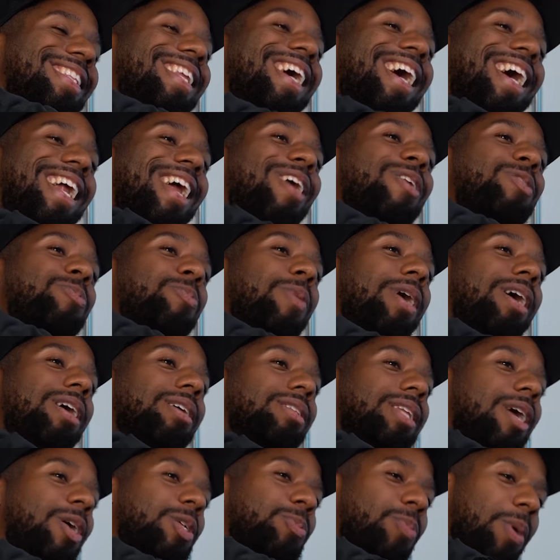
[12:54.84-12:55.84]
there's that, certain that
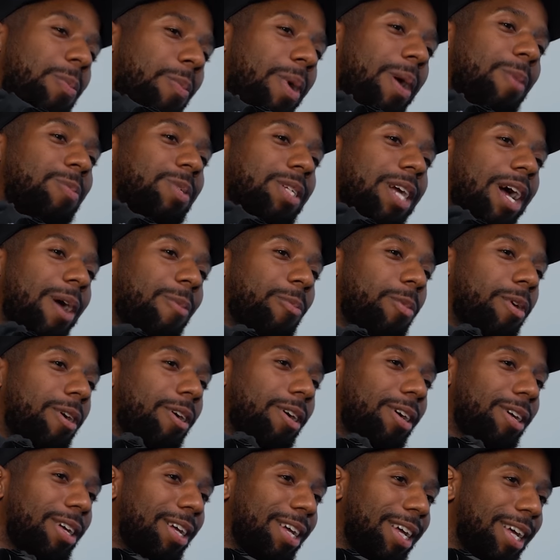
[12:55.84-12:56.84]
was, times. That, was my mom's camera. Was it
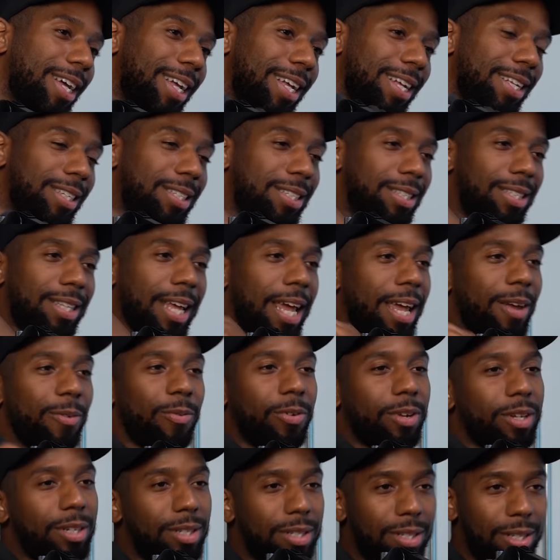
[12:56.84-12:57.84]
your mom's camera?
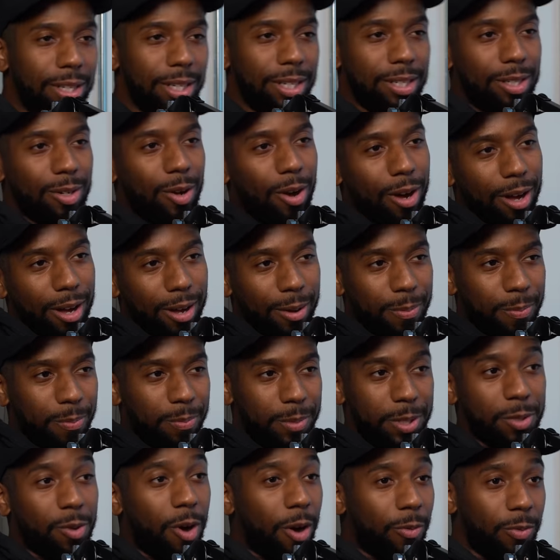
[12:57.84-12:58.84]
David, he's not
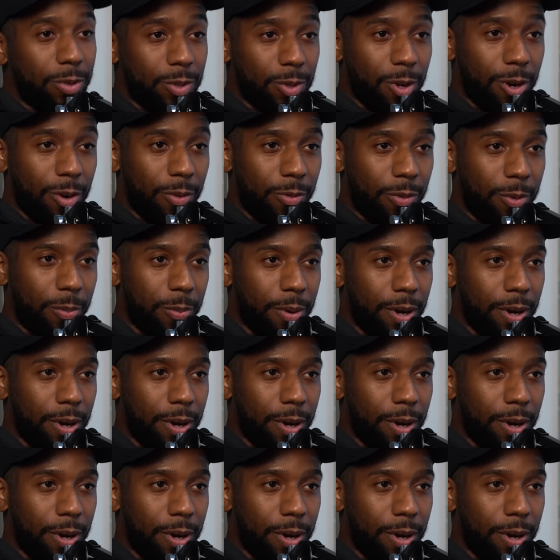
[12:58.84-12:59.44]
um, he's not a photographer,